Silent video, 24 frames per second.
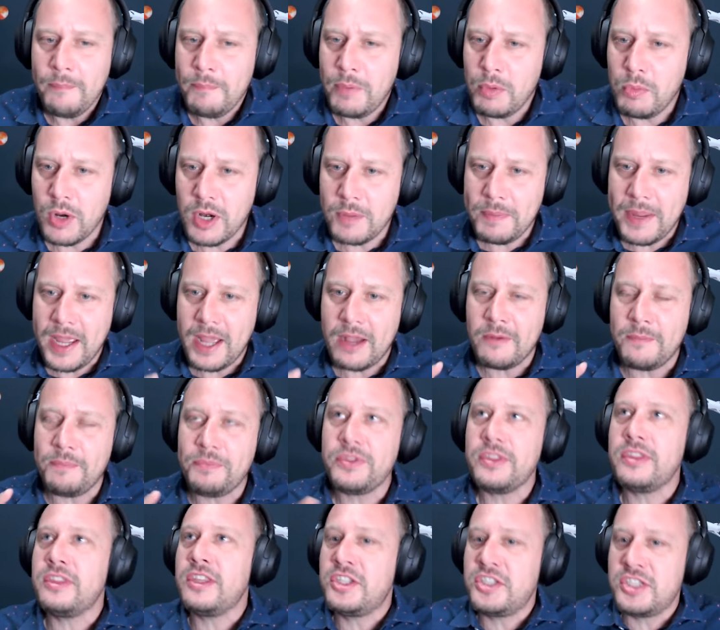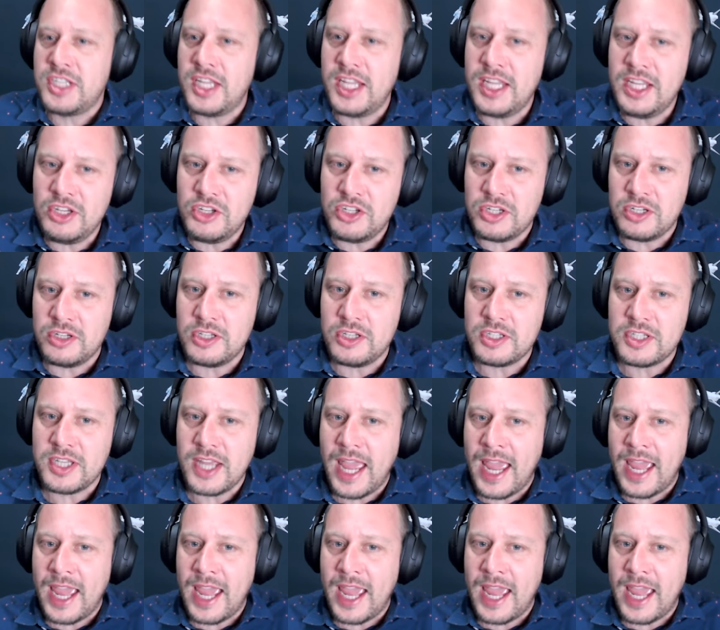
But what about the teachers?